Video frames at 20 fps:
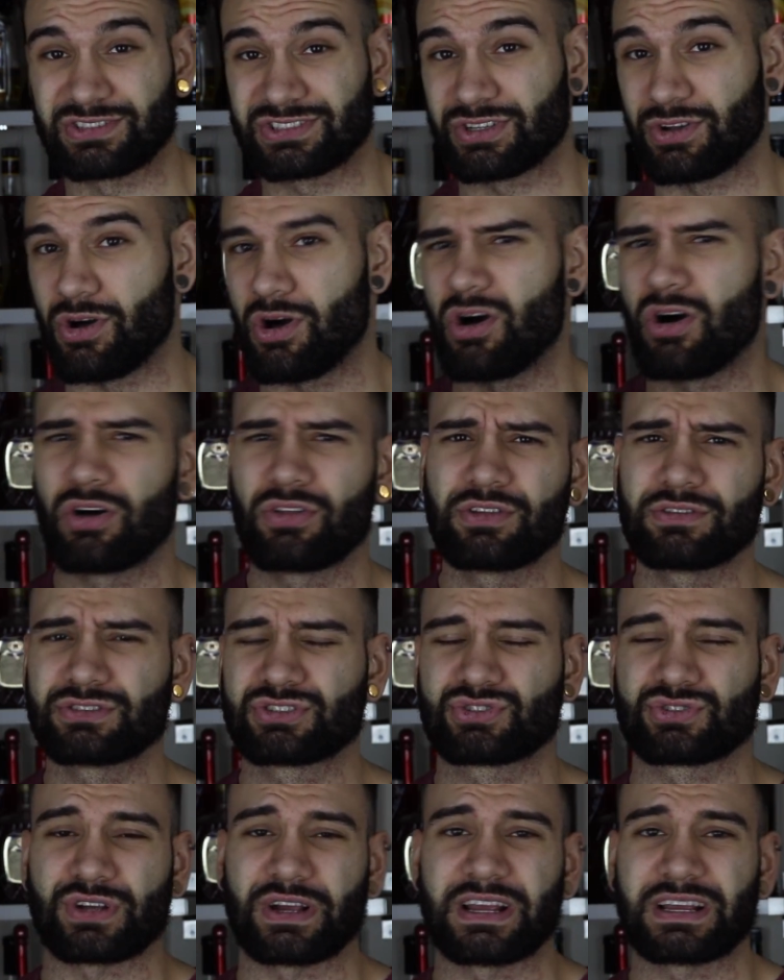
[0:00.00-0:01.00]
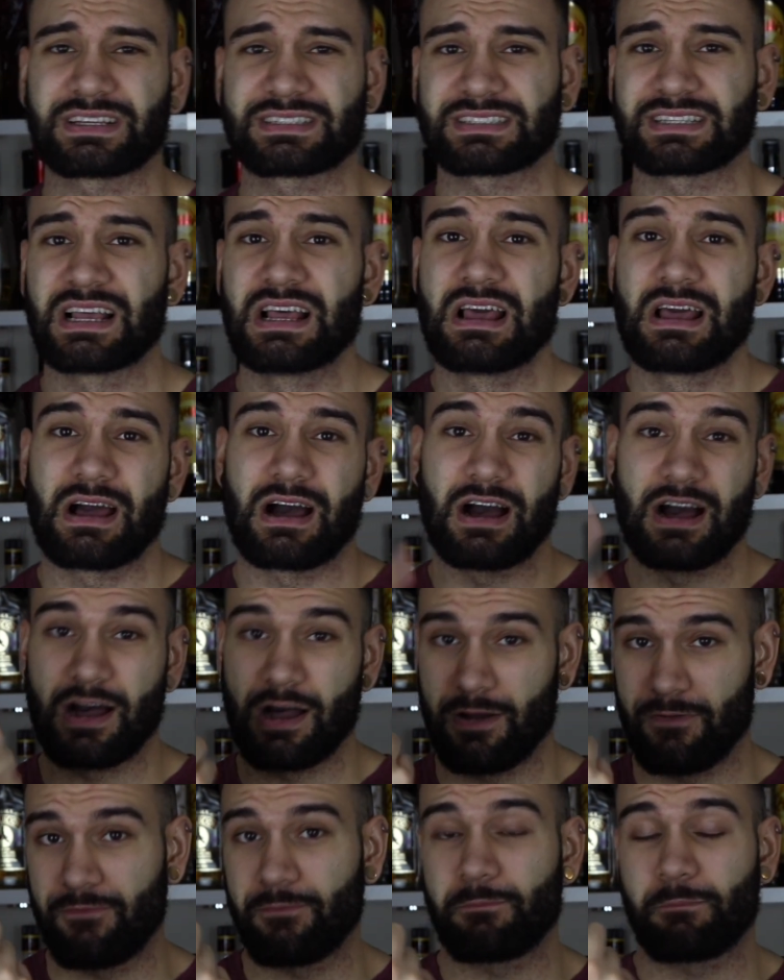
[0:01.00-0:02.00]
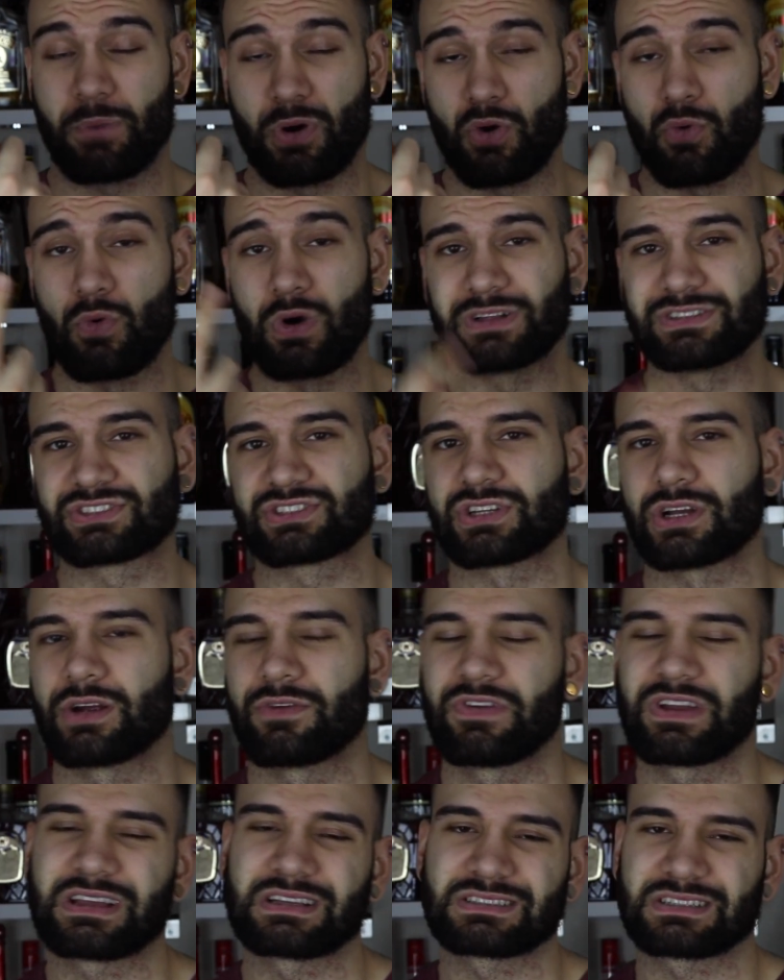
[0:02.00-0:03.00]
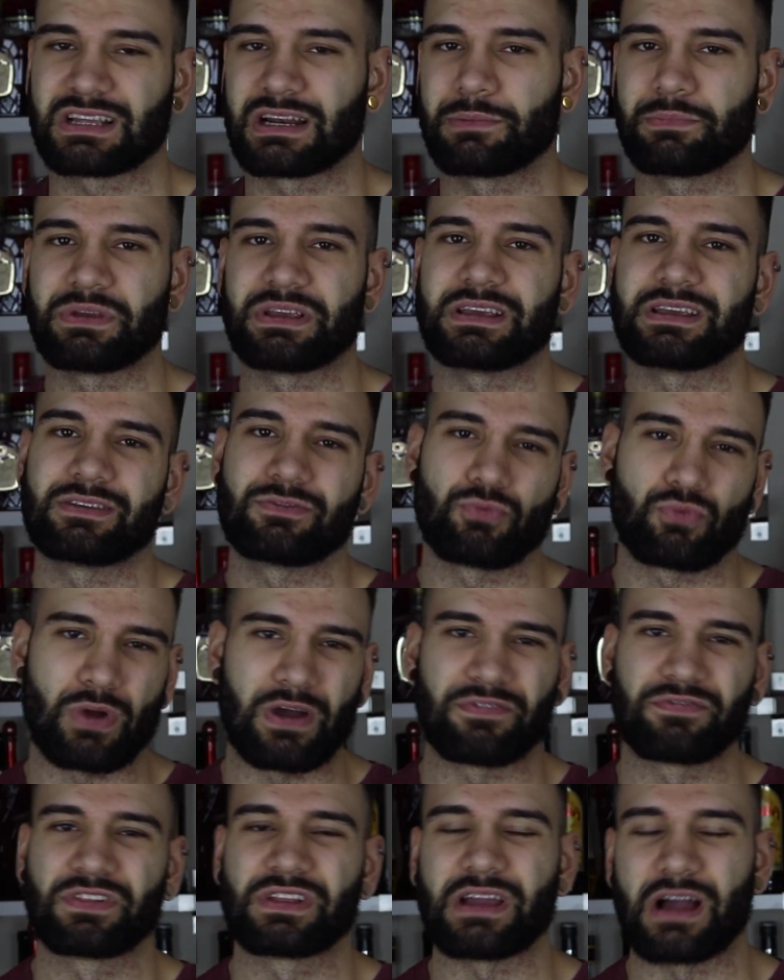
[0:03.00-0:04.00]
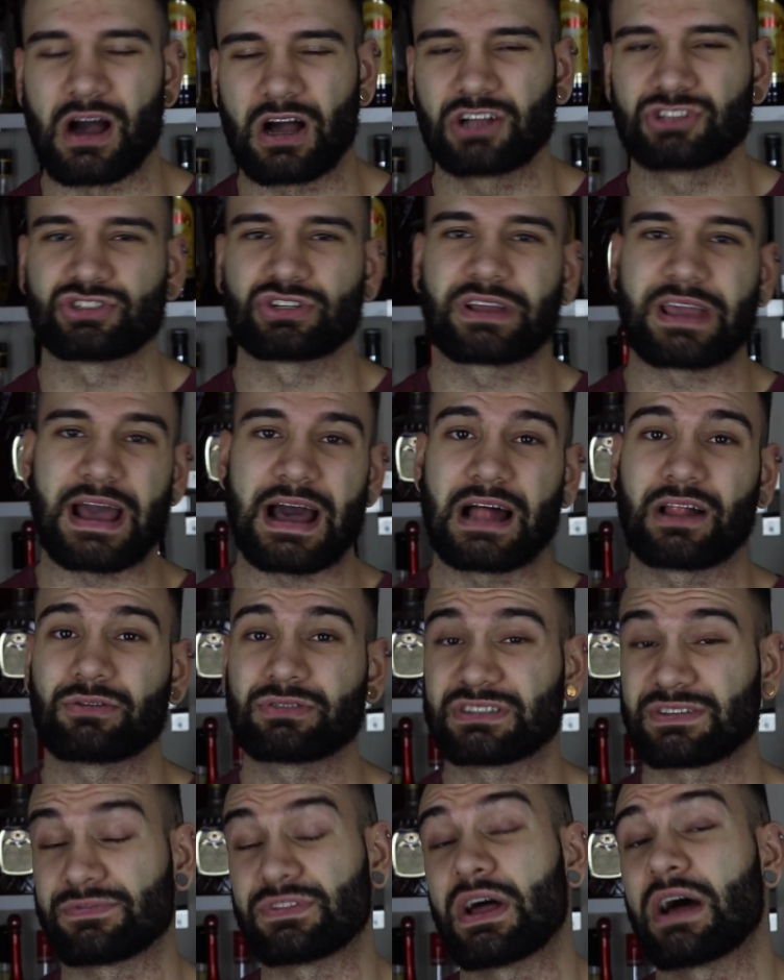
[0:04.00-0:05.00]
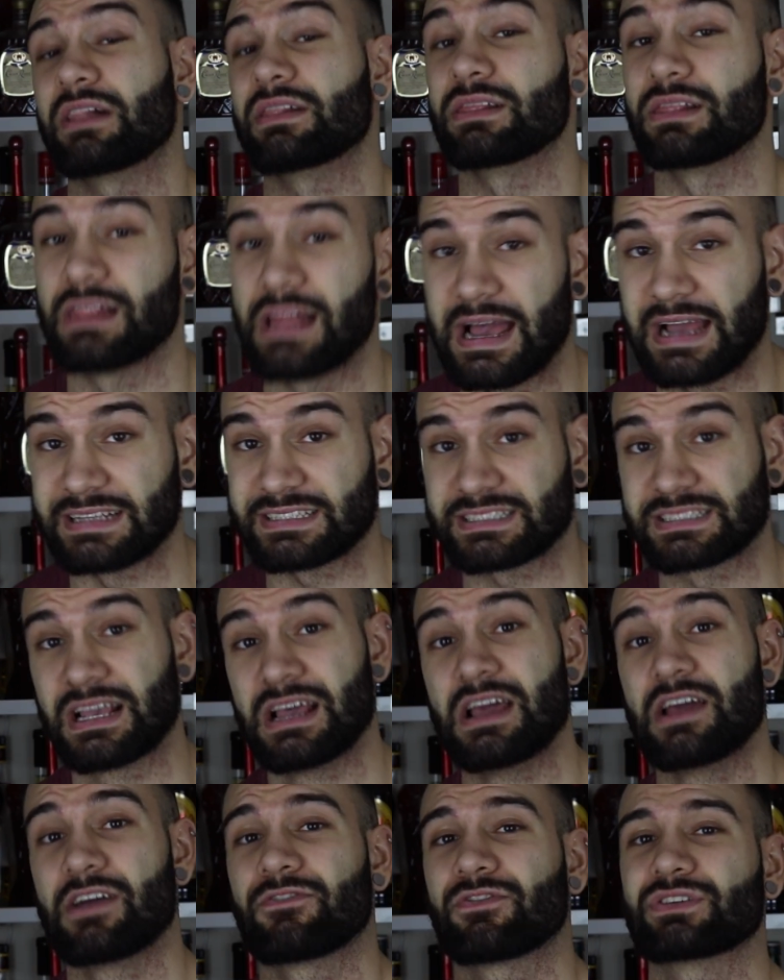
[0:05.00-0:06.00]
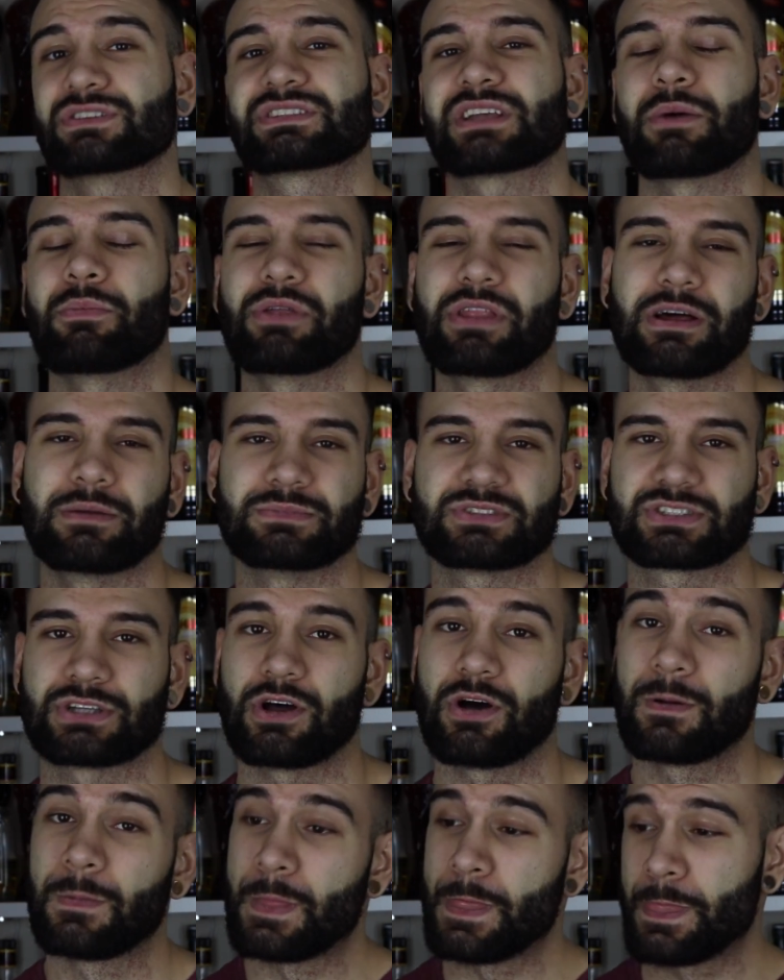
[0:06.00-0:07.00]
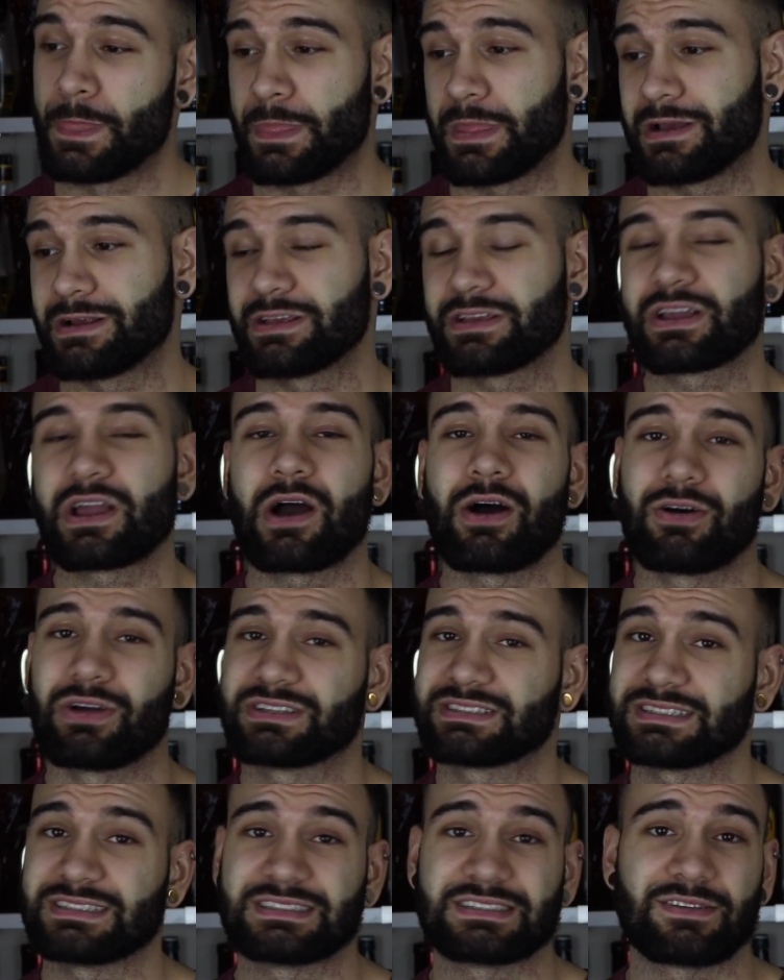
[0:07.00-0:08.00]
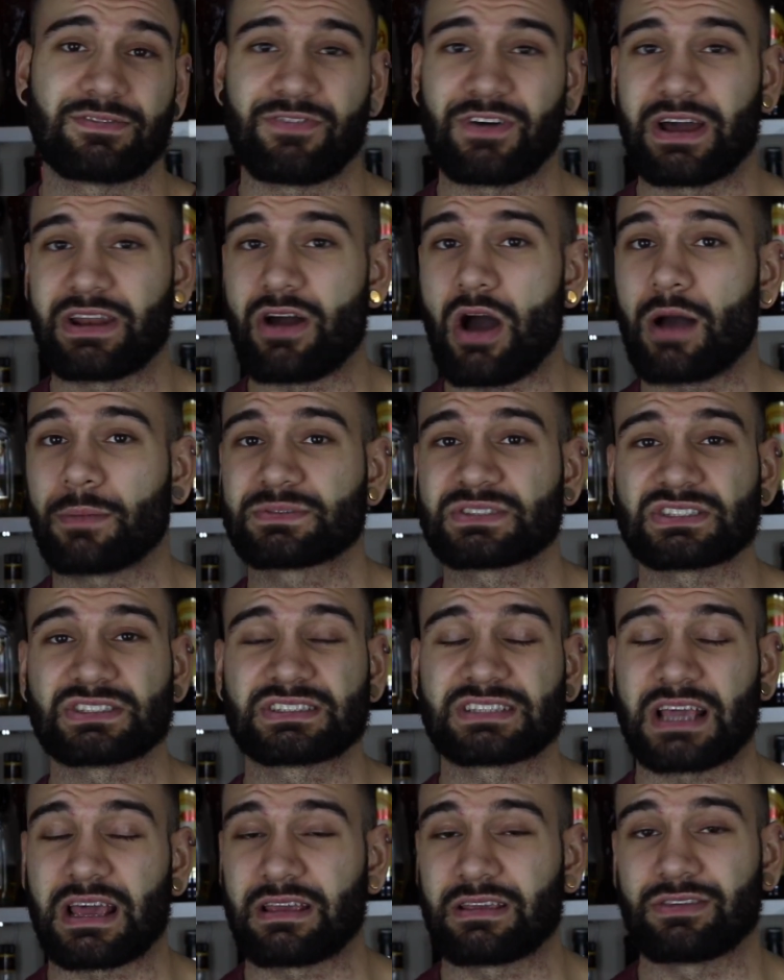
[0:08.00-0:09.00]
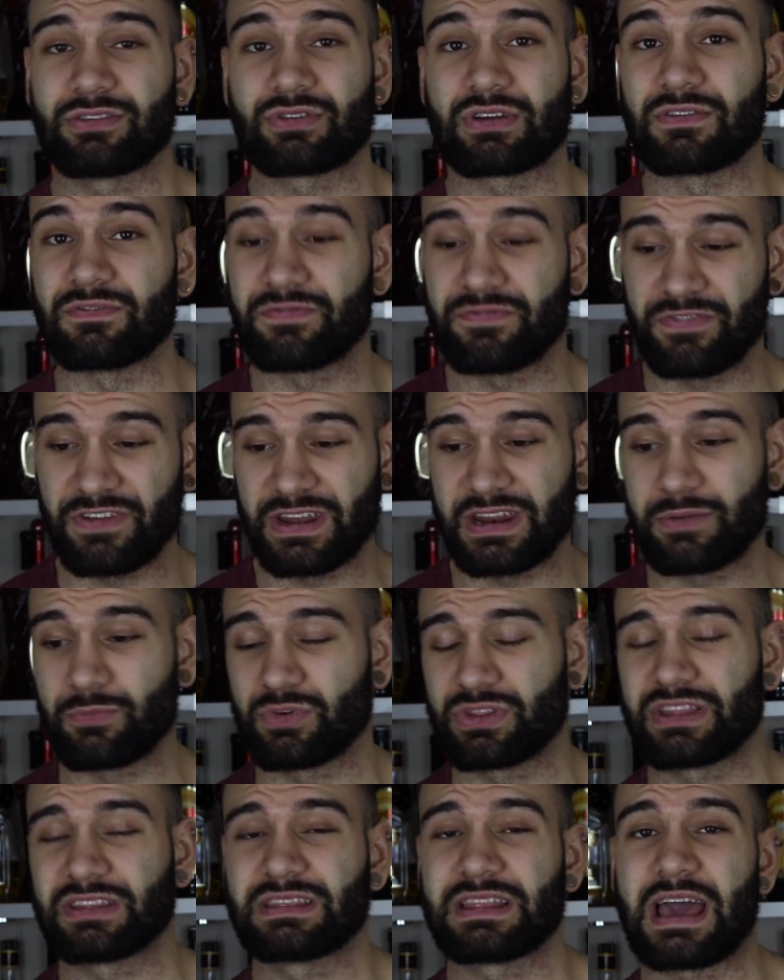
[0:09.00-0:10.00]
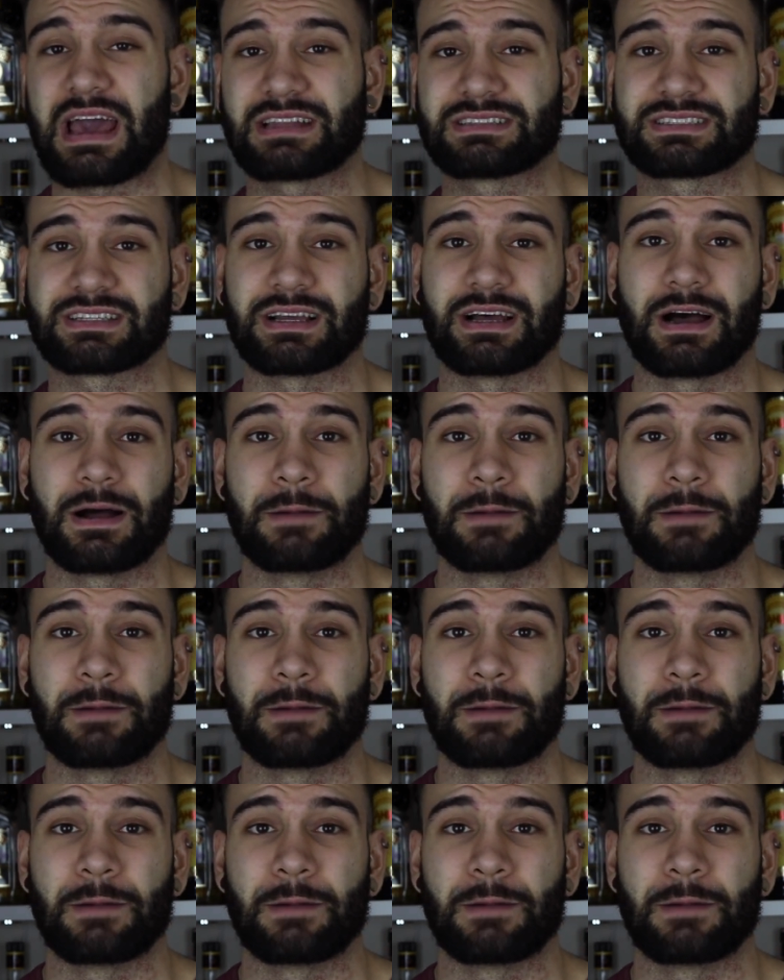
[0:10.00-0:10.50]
So all those drinks per one serving is gonna be roughly 100 calories, if not less, for some of them. So there you go. It's easy to find options that you can fit in within that